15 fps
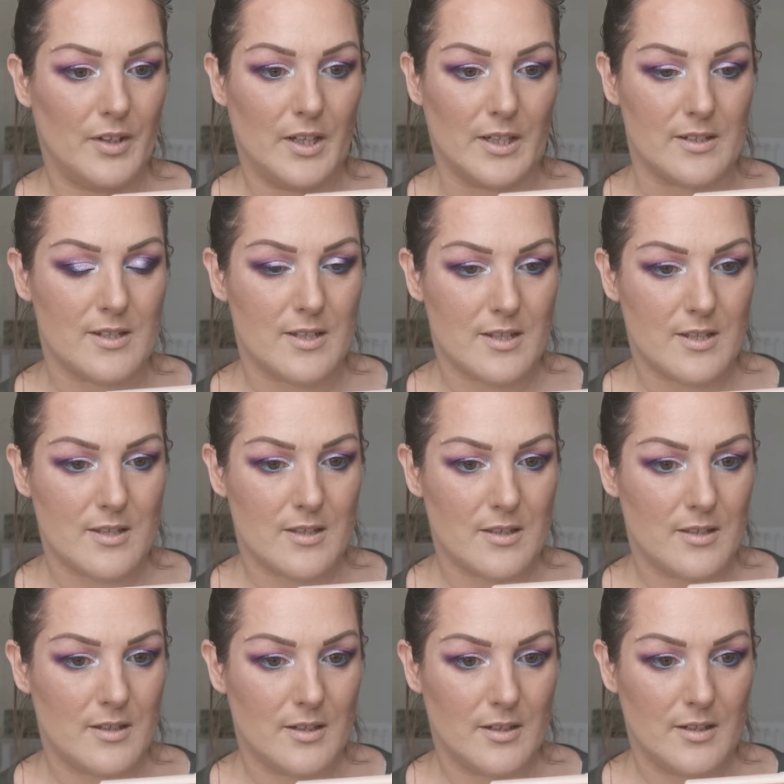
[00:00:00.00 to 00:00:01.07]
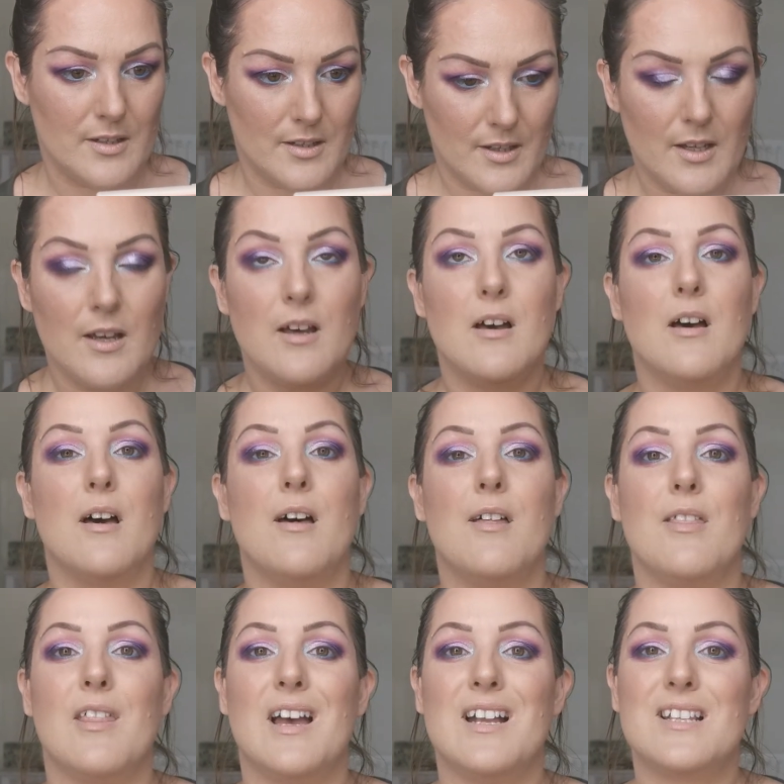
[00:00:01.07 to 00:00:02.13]
Yes.
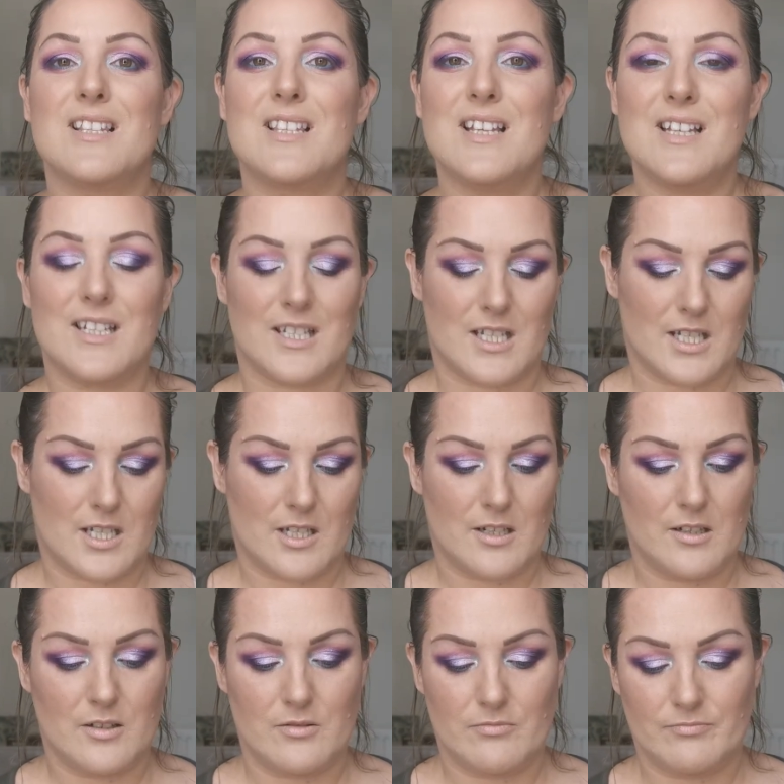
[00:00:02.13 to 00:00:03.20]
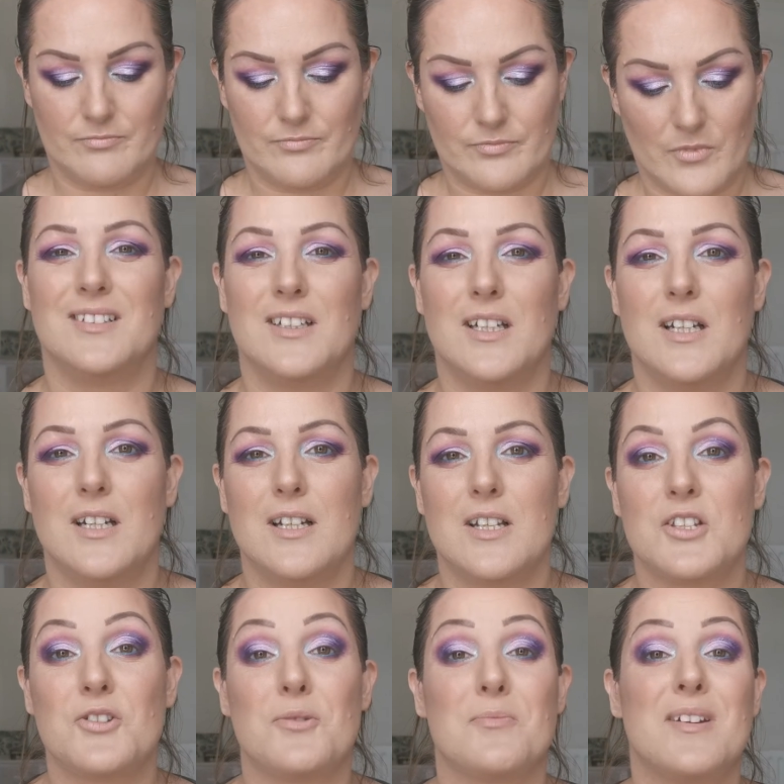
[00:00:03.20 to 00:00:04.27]
That's it.
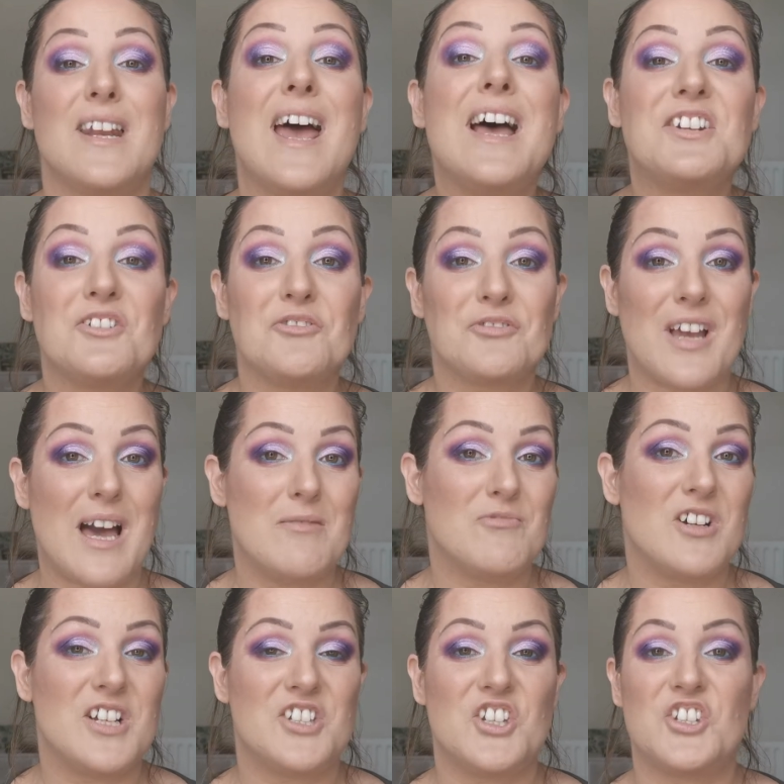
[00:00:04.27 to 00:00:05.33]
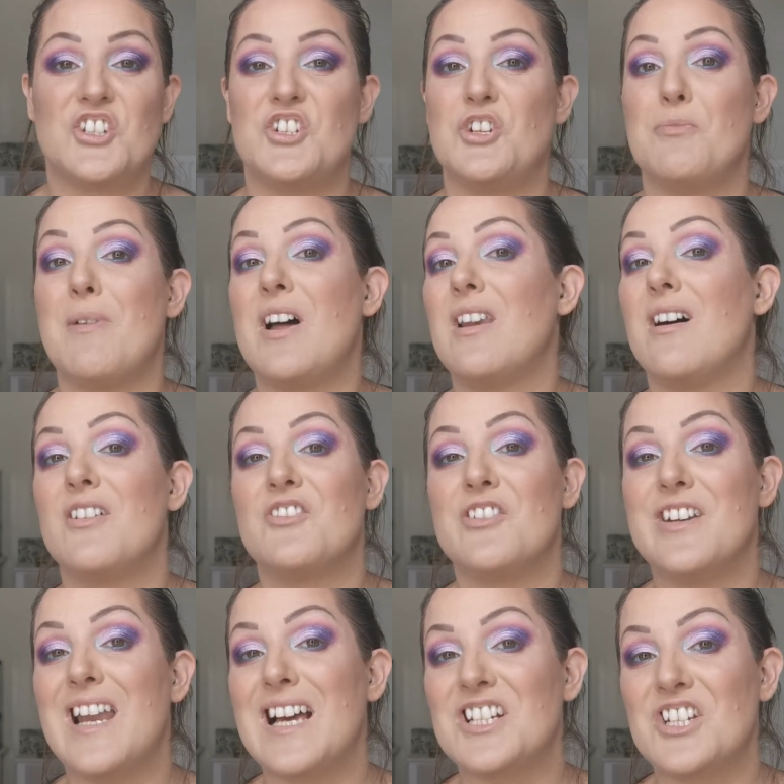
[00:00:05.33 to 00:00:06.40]
So I'm going to head off camera just to do my liner
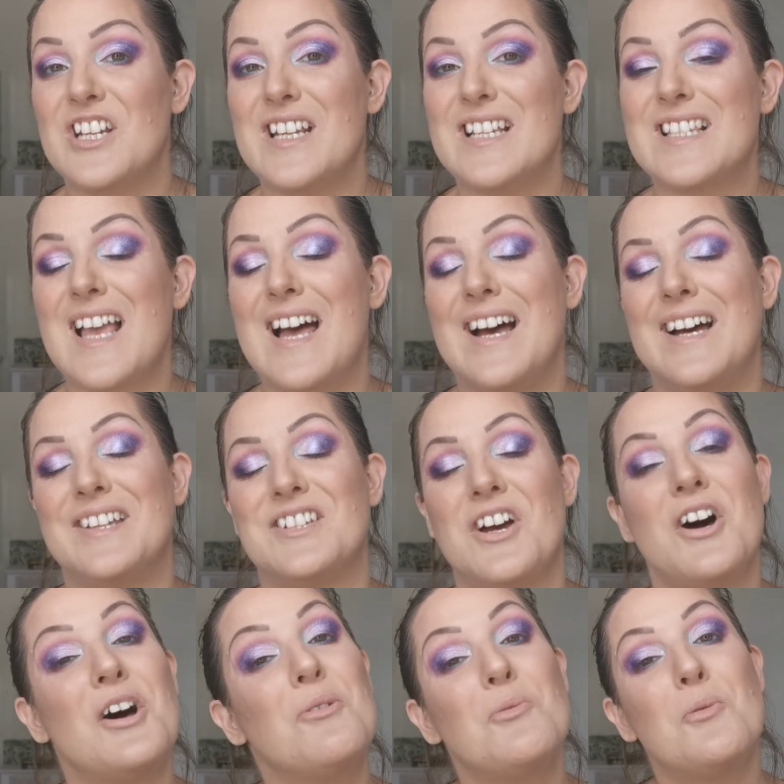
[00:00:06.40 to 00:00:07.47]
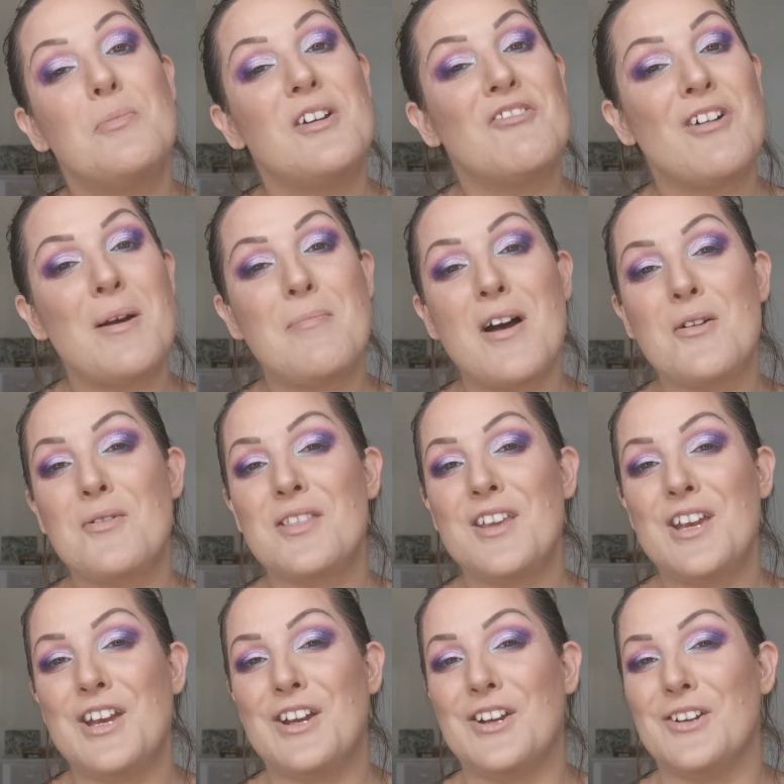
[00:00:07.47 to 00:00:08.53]
and lashes and I will be right back with
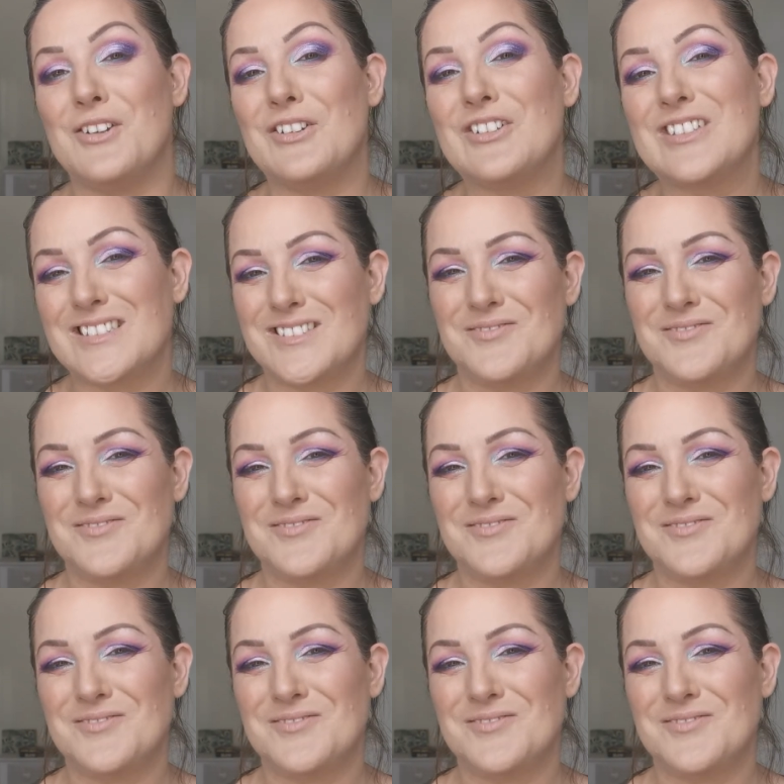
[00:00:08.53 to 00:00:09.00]
you.